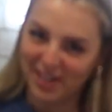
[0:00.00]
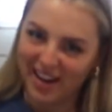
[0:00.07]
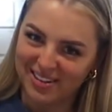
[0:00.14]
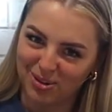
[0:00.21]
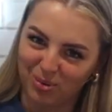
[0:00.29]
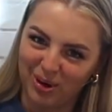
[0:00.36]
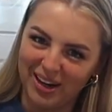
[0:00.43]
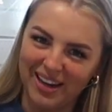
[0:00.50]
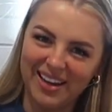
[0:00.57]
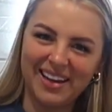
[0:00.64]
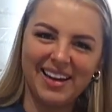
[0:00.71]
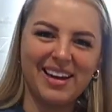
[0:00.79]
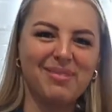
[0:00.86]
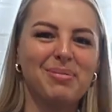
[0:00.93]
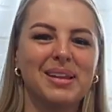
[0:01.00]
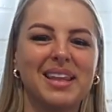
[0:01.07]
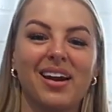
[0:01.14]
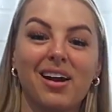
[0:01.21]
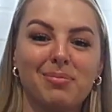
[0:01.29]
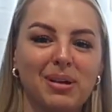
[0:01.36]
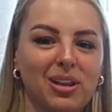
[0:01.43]
days a week, but
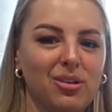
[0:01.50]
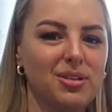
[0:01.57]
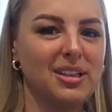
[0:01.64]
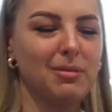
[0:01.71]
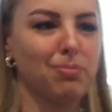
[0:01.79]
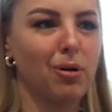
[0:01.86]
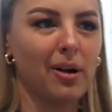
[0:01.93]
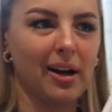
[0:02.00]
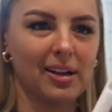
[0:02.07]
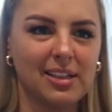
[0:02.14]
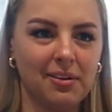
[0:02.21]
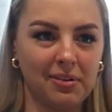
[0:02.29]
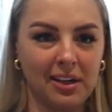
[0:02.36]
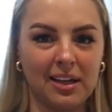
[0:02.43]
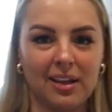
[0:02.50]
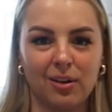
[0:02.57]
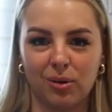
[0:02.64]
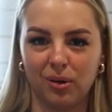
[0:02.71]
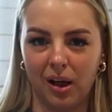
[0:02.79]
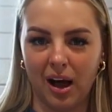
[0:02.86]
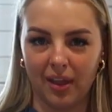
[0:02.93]
then I'd be losing productivity in
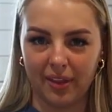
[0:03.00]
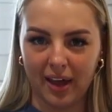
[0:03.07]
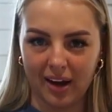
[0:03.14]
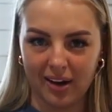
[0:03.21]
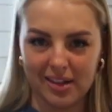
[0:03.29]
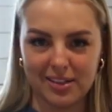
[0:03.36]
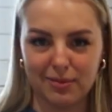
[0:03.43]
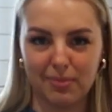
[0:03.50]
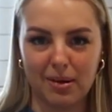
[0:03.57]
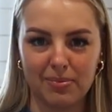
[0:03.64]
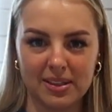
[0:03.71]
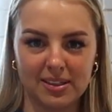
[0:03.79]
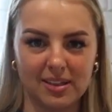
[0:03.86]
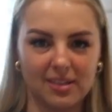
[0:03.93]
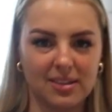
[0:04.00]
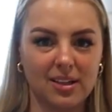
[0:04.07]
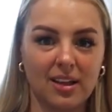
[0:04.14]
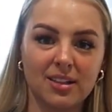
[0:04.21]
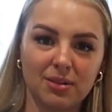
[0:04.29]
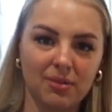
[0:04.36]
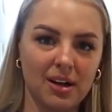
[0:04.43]
all other areas of my business. So
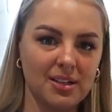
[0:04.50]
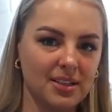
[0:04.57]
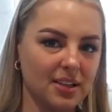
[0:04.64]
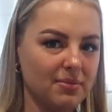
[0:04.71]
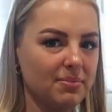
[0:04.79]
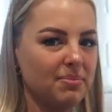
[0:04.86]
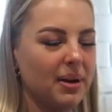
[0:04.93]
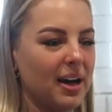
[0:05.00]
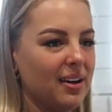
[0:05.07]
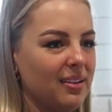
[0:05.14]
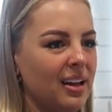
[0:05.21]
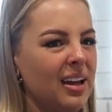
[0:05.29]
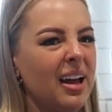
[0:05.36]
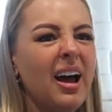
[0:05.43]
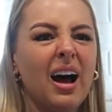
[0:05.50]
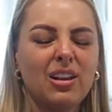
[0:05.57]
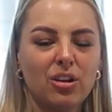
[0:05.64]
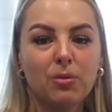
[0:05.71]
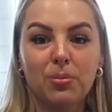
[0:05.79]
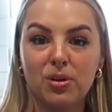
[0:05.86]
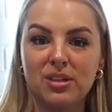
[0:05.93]
that's the reason. But a
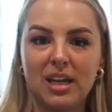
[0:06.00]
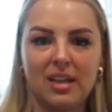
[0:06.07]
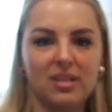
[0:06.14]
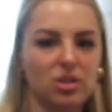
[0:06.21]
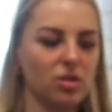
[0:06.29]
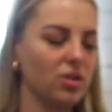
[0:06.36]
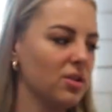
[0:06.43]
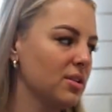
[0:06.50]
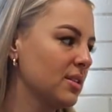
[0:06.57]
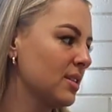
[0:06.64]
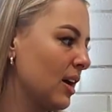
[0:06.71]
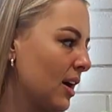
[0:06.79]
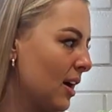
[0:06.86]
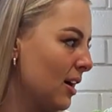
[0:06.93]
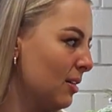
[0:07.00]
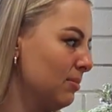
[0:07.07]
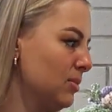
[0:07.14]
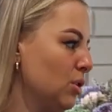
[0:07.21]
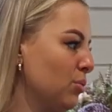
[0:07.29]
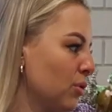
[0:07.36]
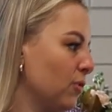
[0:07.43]
lot of boutique stores,
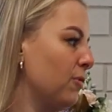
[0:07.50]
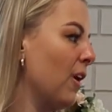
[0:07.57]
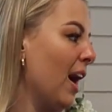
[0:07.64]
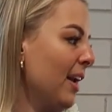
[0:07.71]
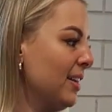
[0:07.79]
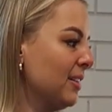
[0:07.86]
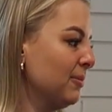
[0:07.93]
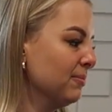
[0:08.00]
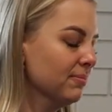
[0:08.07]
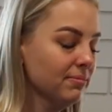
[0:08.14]
you will find,